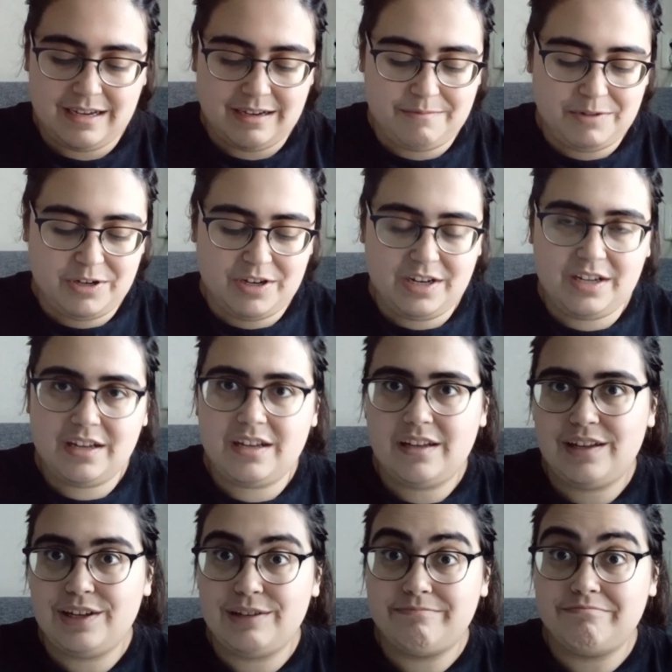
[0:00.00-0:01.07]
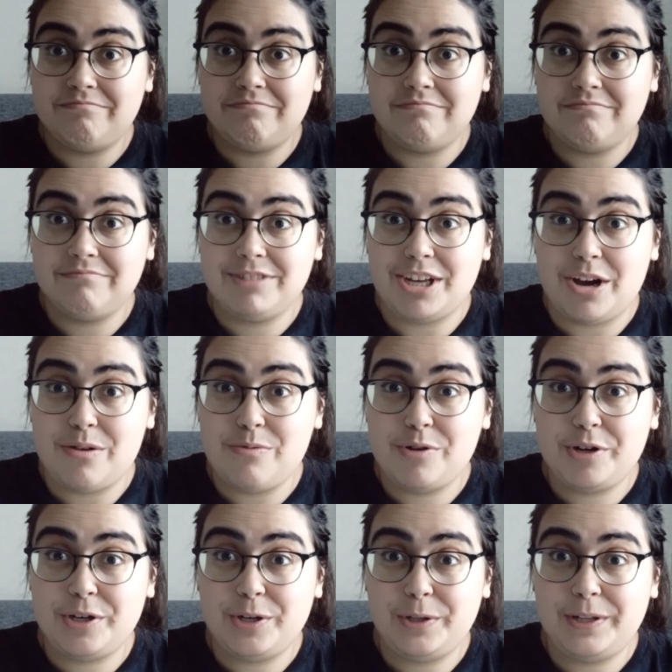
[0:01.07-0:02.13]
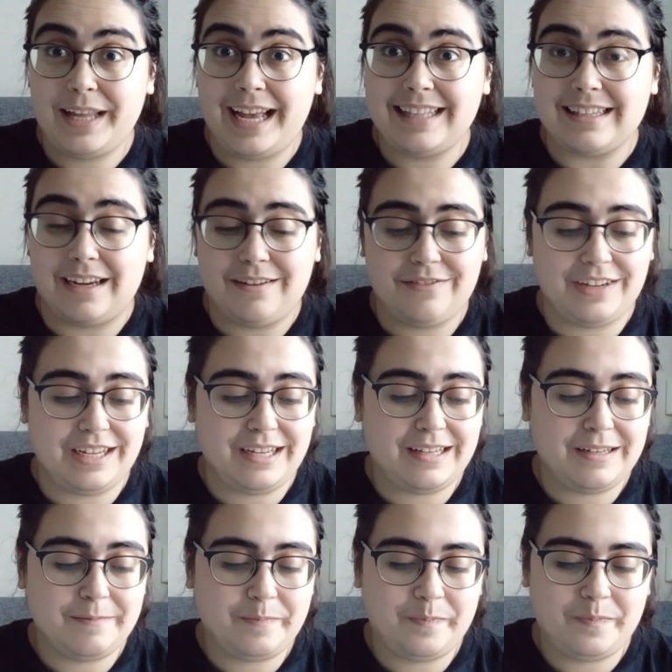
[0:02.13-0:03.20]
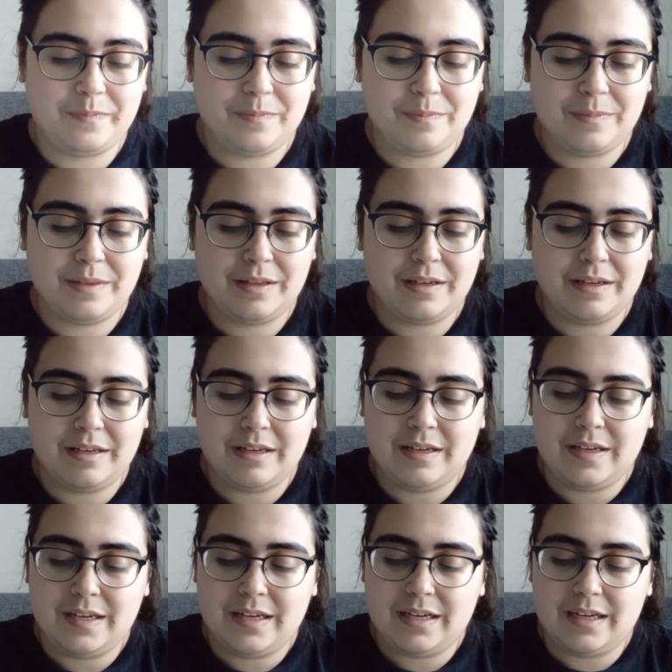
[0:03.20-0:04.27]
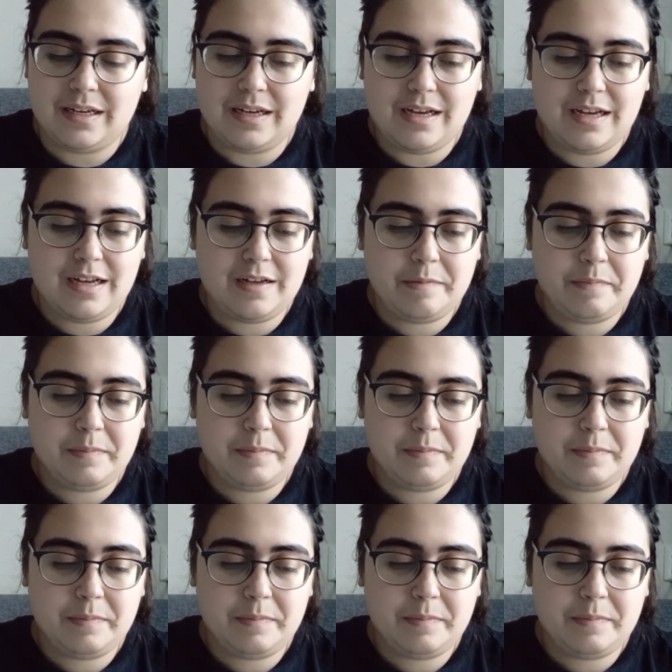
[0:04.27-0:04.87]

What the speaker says: gonna go work on that, I think. I